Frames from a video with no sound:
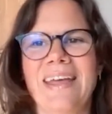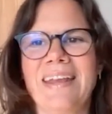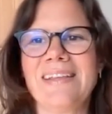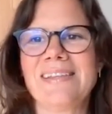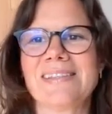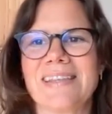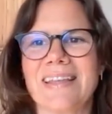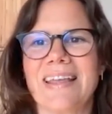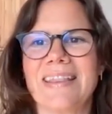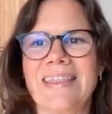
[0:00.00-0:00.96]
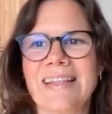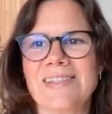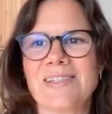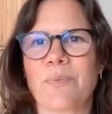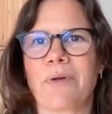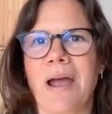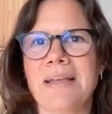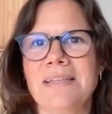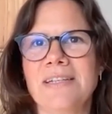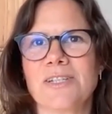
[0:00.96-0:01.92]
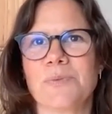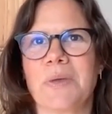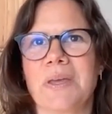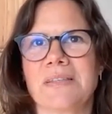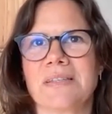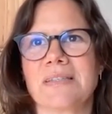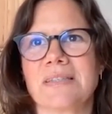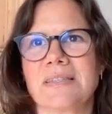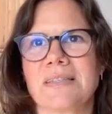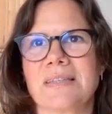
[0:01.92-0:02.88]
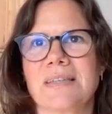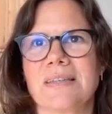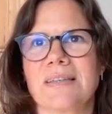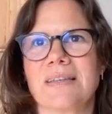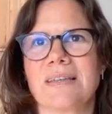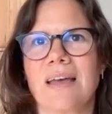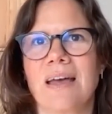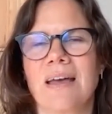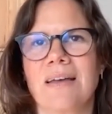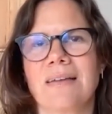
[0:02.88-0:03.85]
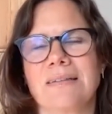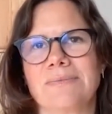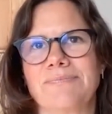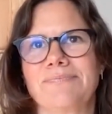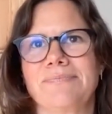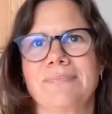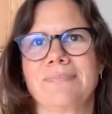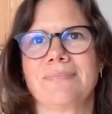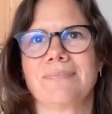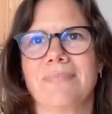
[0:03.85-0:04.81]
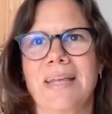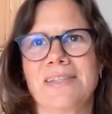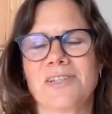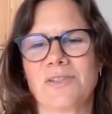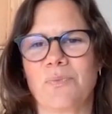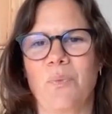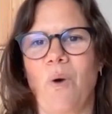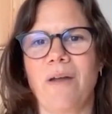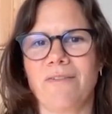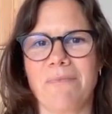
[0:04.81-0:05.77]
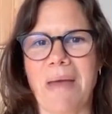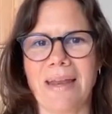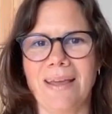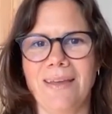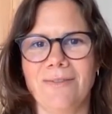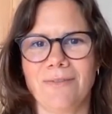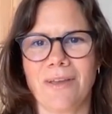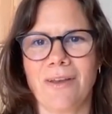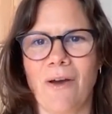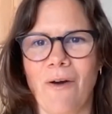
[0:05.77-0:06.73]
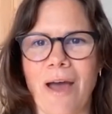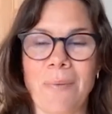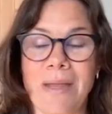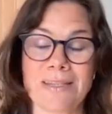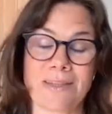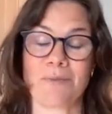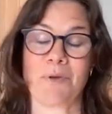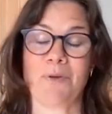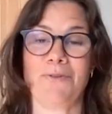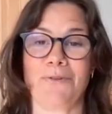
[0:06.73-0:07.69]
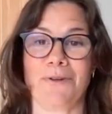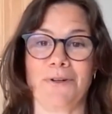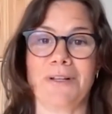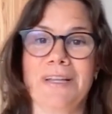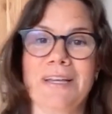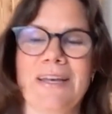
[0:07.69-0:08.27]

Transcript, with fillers: that is that's surprising just because it's uh, it's just one of many. You know, I mean, they're beautiful.